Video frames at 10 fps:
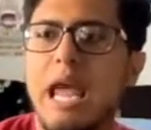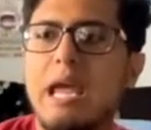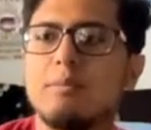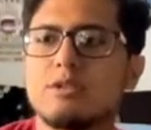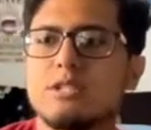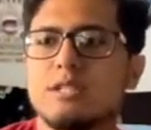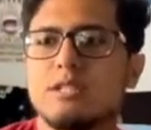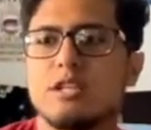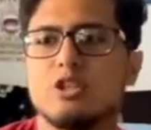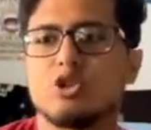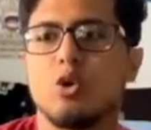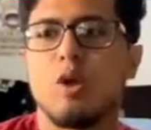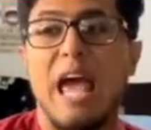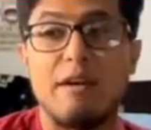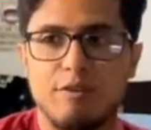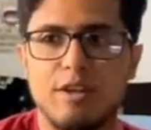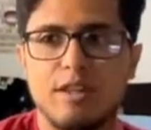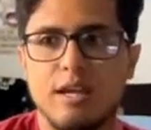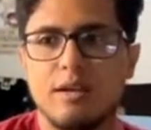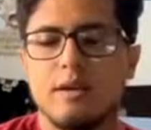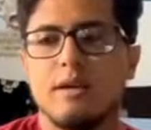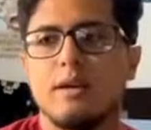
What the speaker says: able to control everything.